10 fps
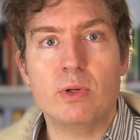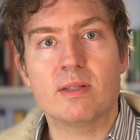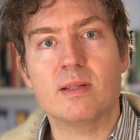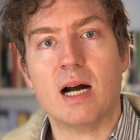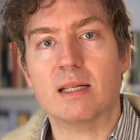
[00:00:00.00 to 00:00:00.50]

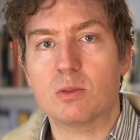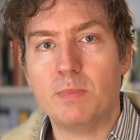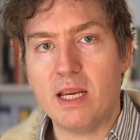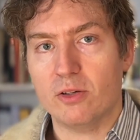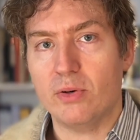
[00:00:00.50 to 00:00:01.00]
will start
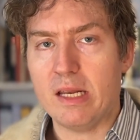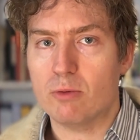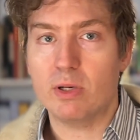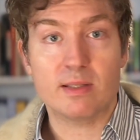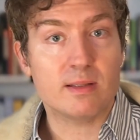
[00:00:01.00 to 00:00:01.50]
speed
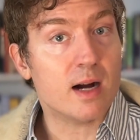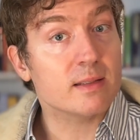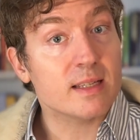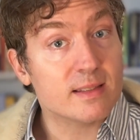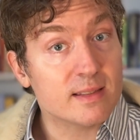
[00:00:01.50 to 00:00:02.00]
reading, will
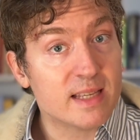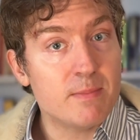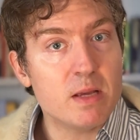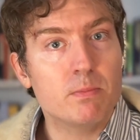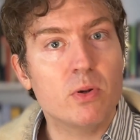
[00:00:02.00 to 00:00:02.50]
start
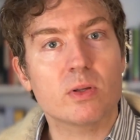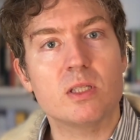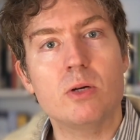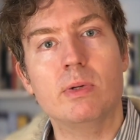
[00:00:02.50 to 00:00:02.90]
skimming books.